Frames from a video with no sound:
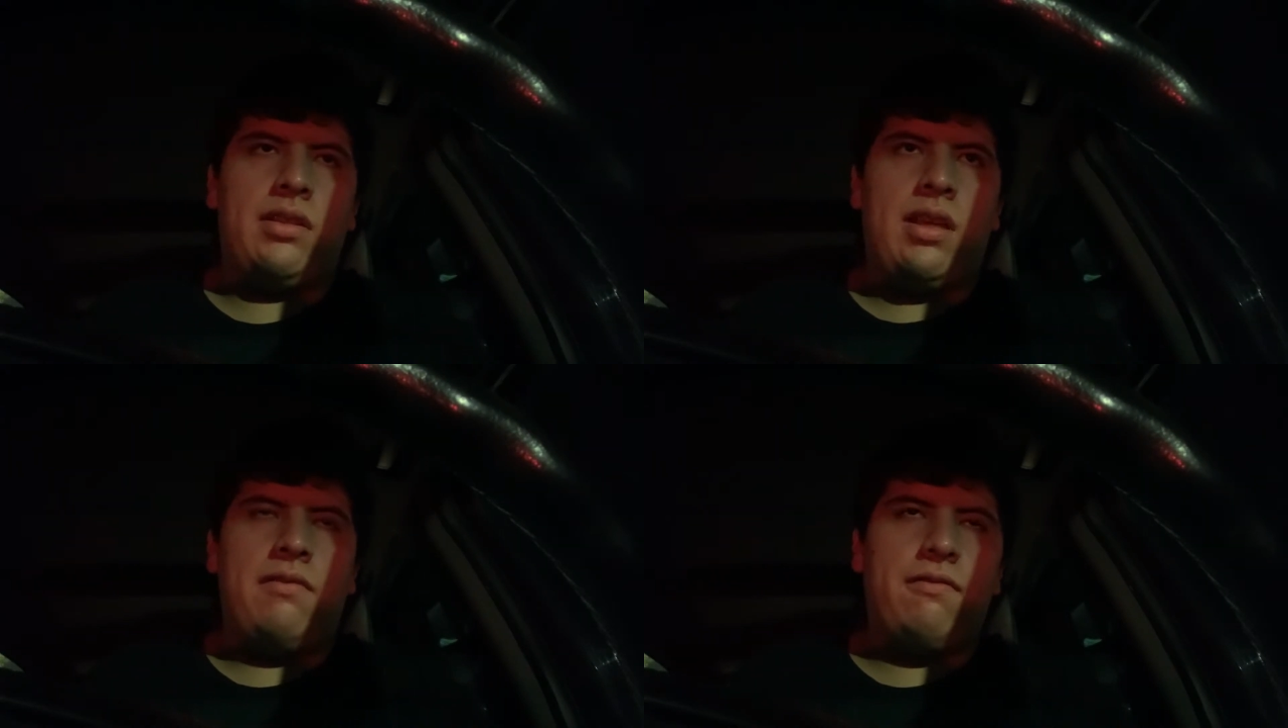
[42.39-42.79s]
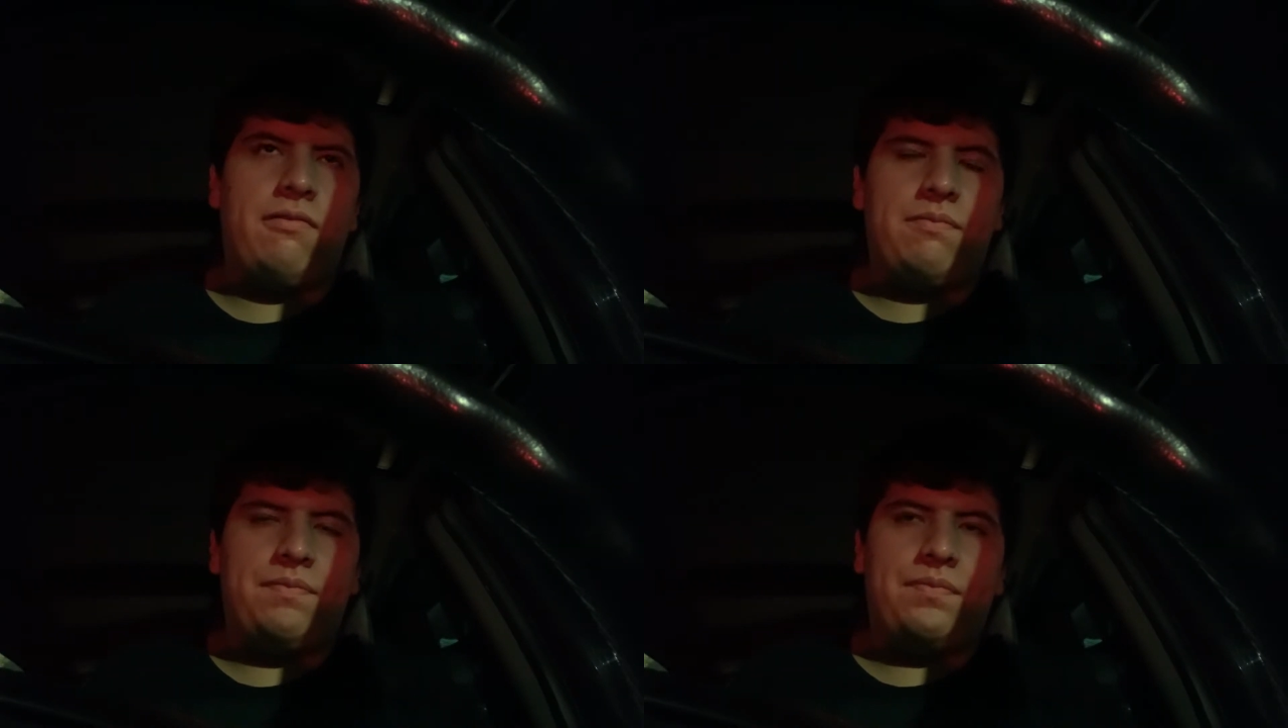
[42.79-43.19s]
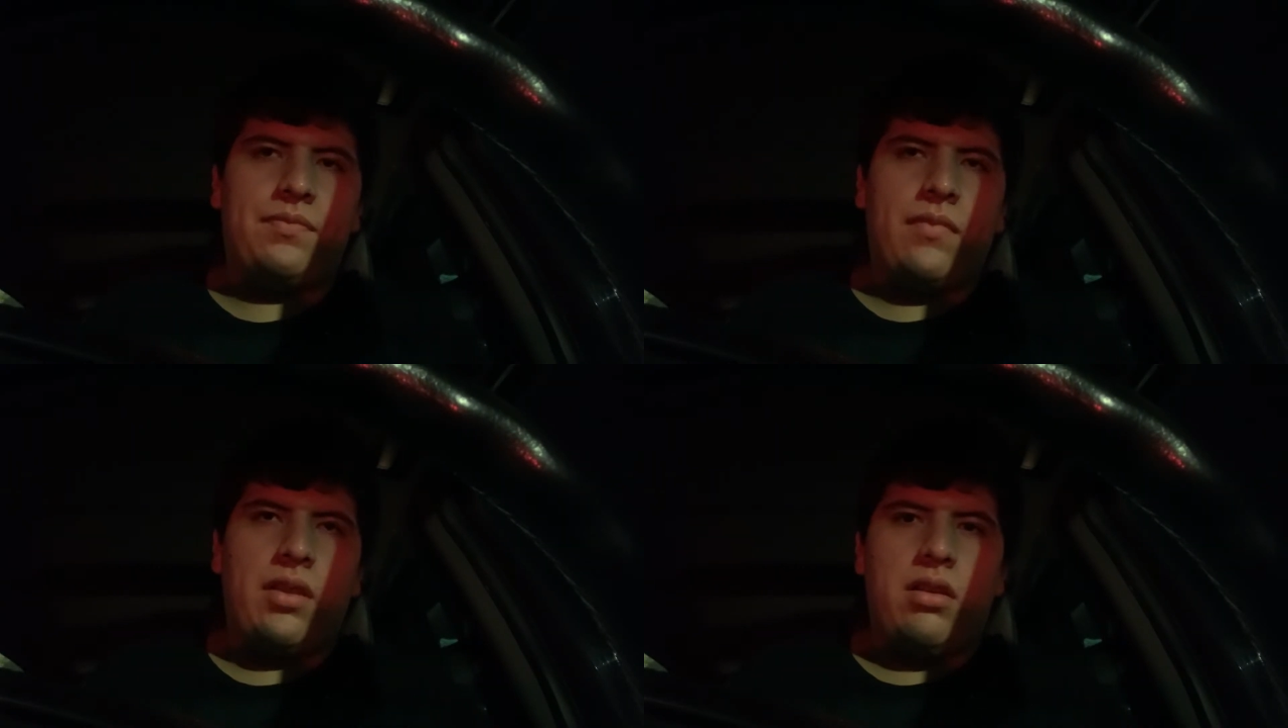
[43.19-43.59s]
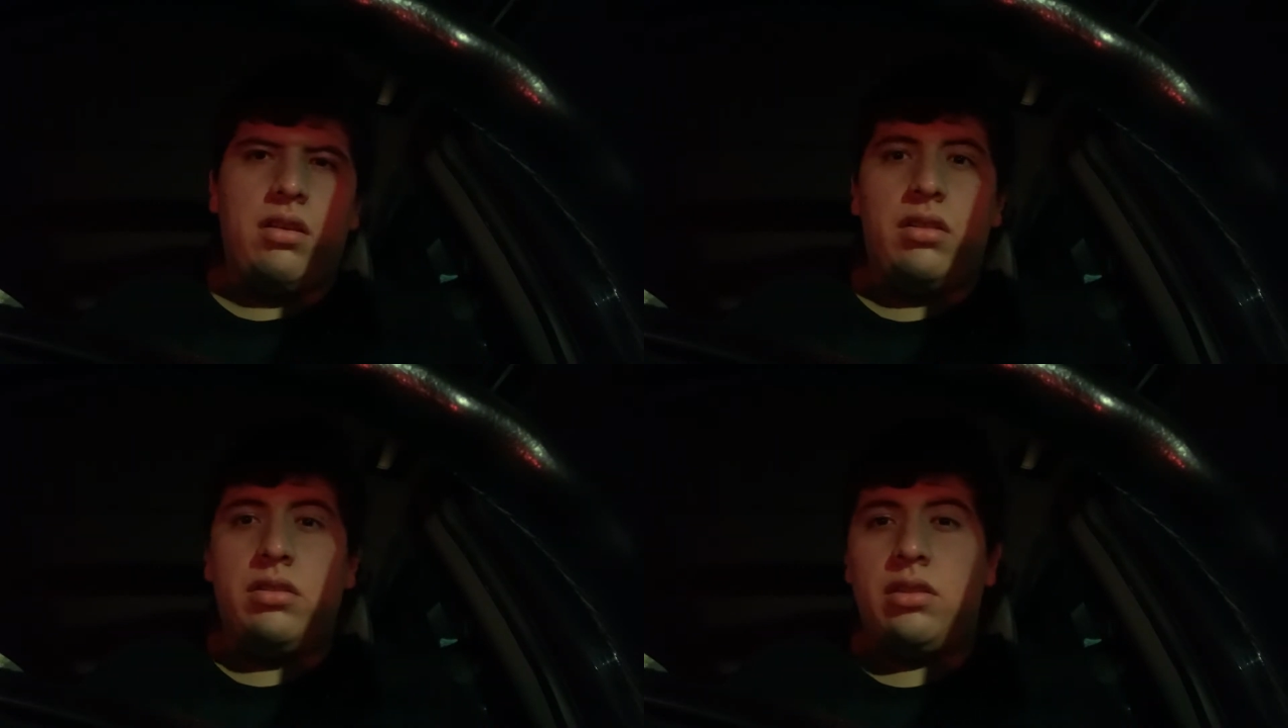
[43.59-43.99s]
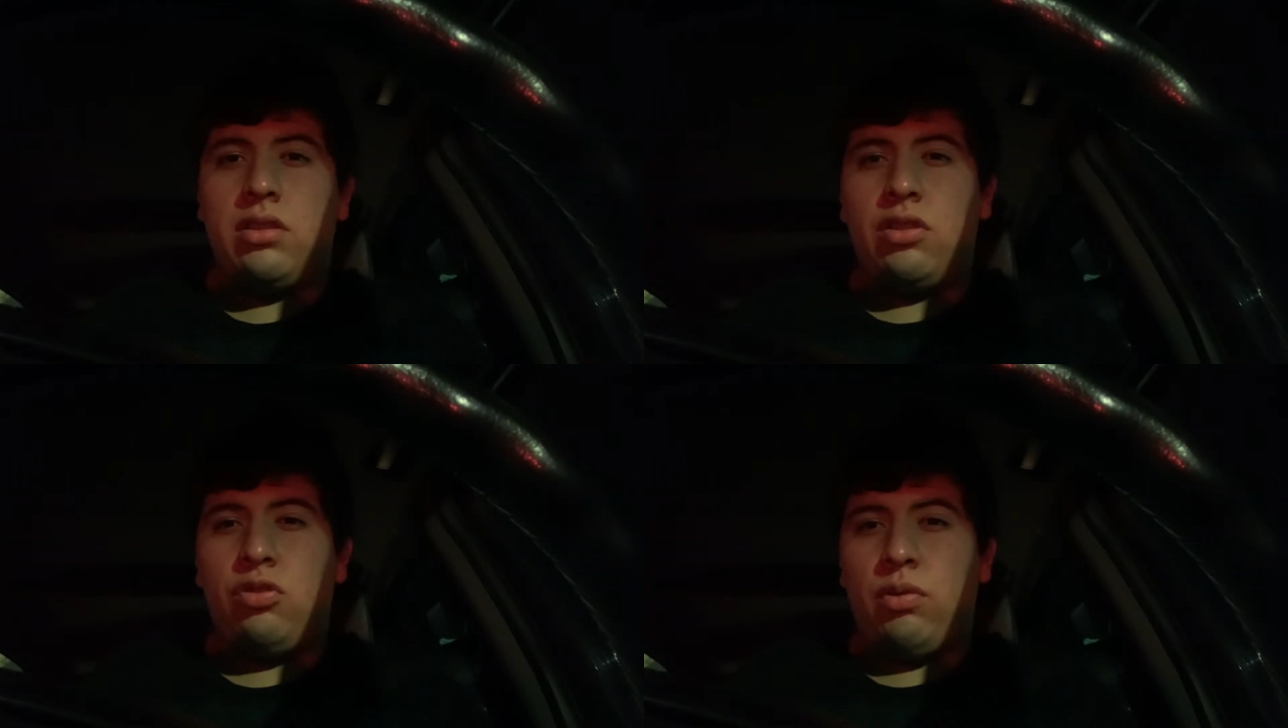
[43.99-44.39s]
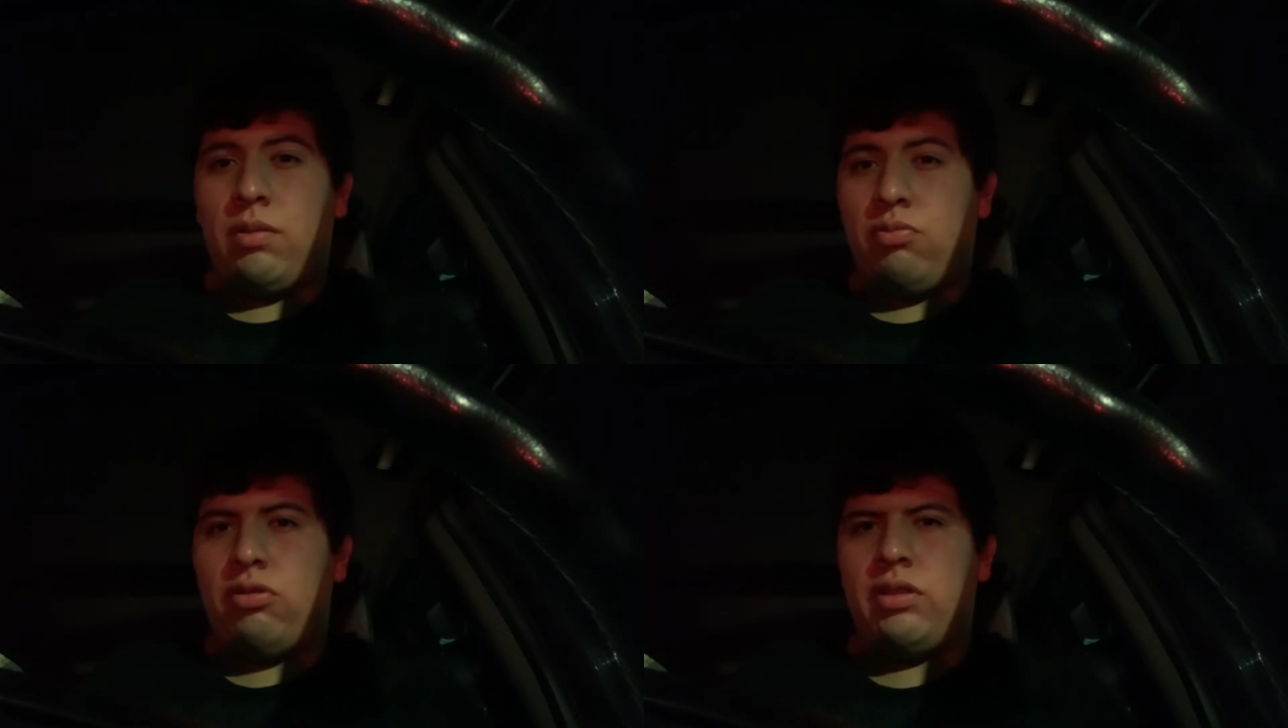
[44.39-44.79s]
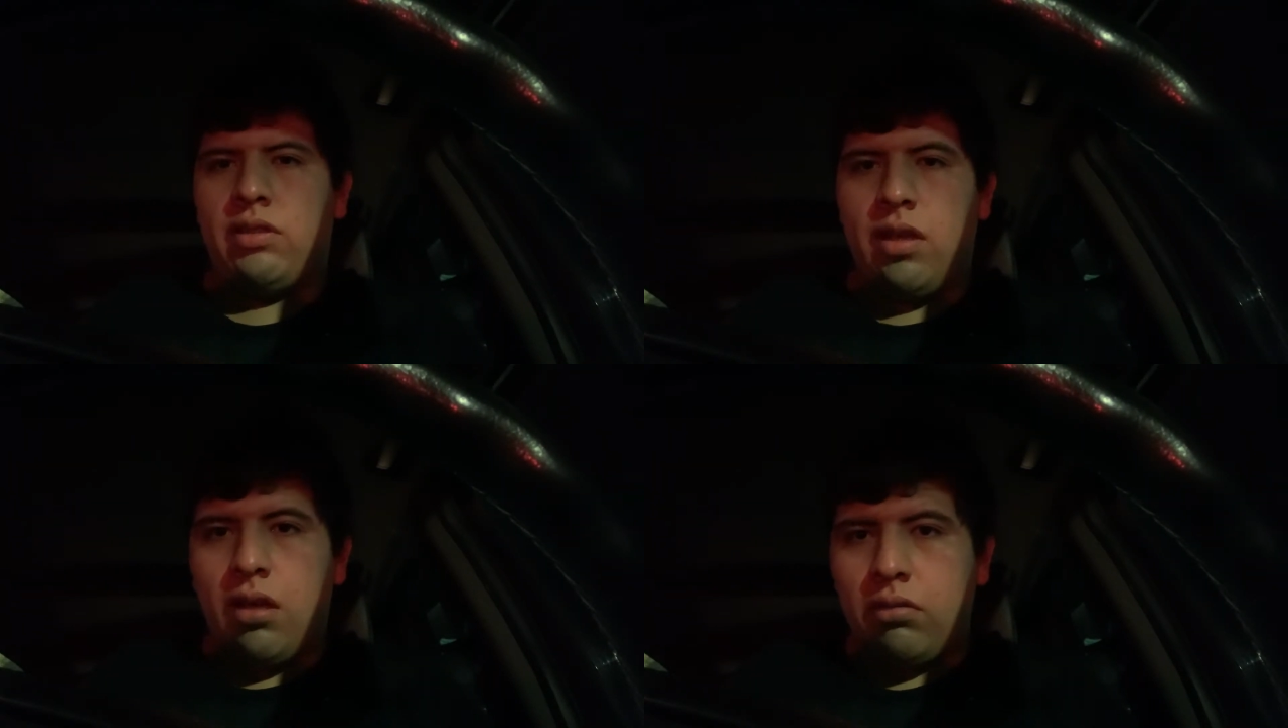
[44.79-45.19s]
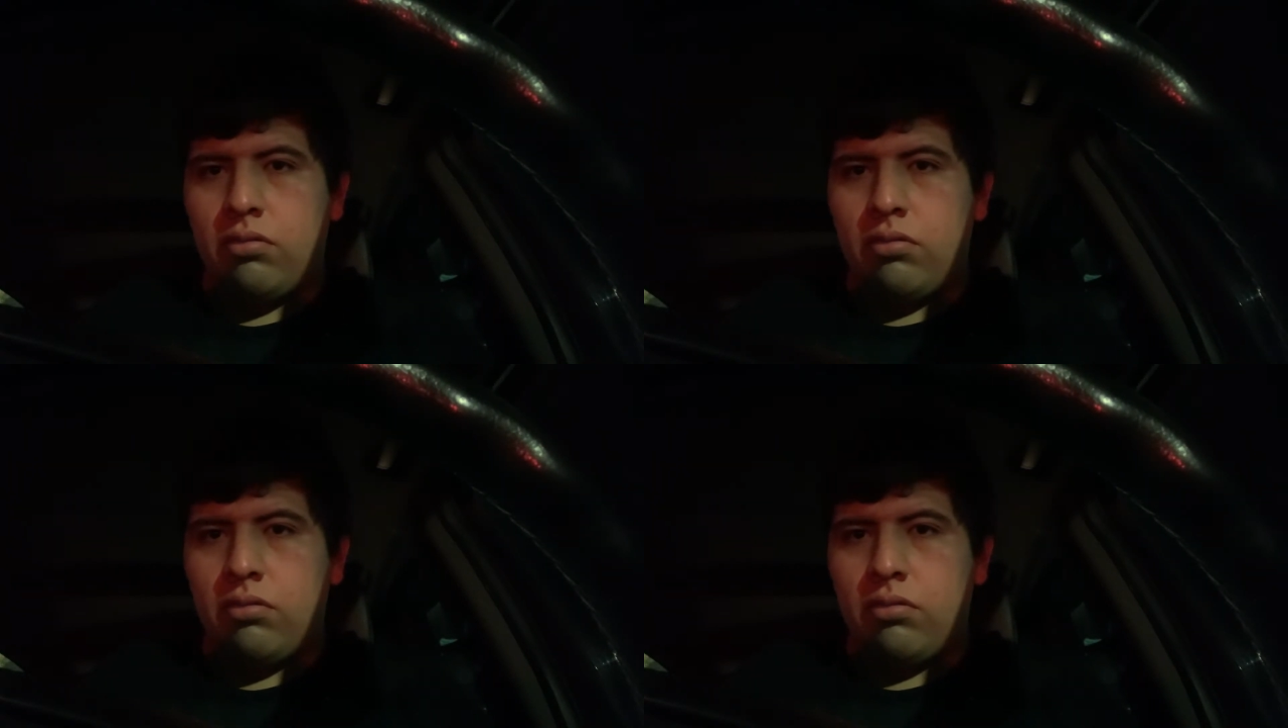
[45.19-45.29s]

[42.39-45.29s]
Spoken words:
life. There's a new week approaches now.